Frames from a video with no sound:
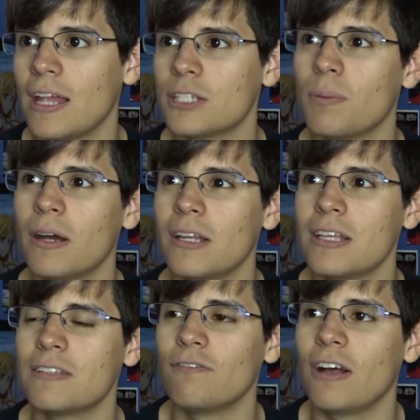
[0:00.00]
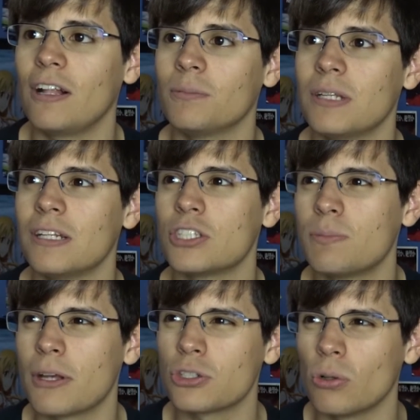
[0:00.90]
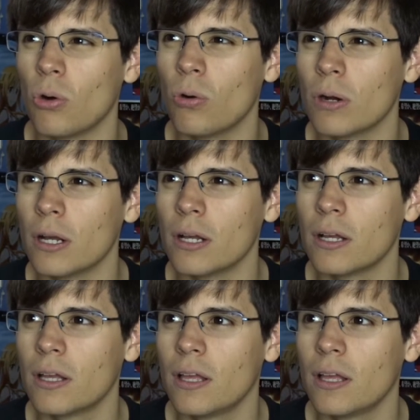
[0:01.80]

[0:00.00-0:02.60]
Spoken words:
and its body is enveloped in a special aura.